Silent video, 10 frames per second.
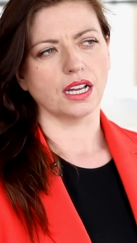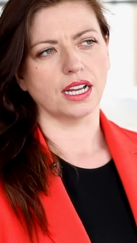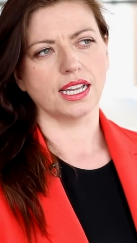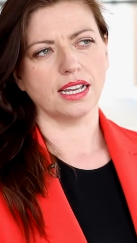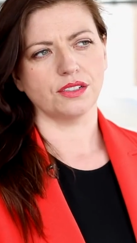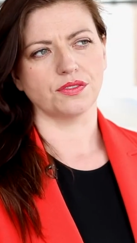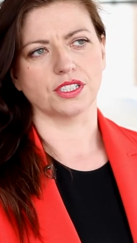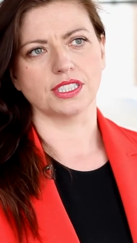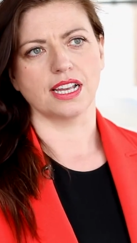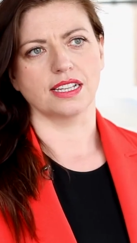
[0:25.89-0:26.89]
I had
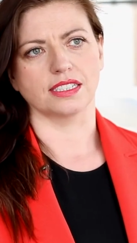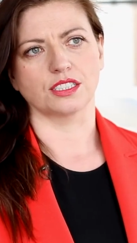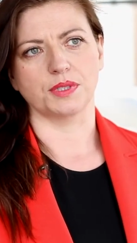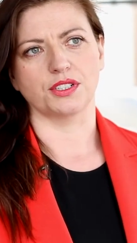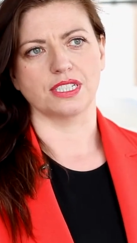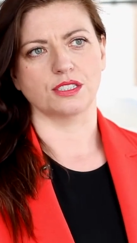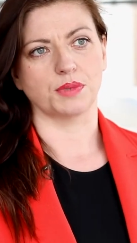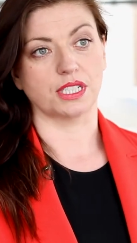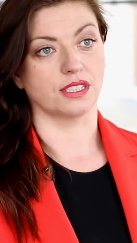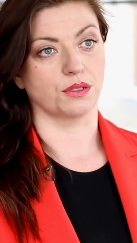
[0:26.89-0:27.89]
first-hand experience
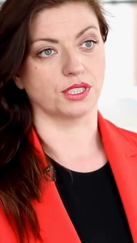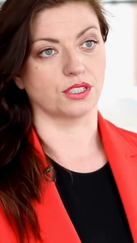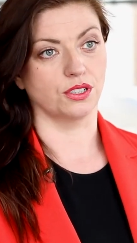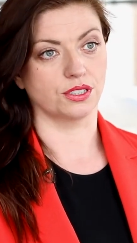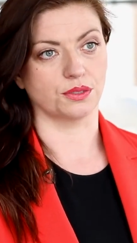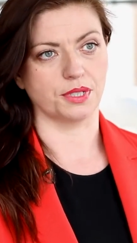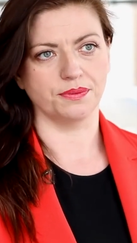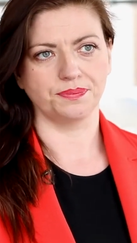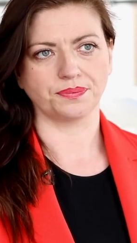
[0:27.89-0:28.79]
because I was a customer,